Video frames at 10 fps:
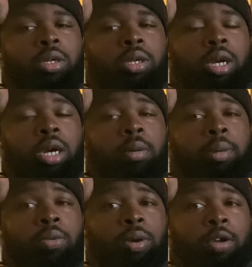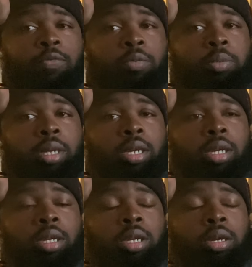My wife will
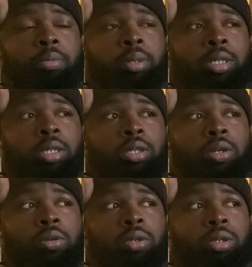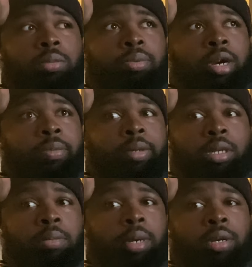be a business owner probably in
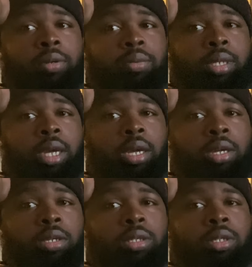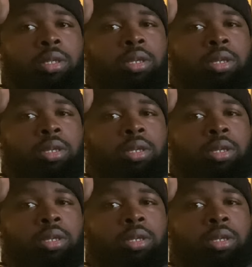a matter of days.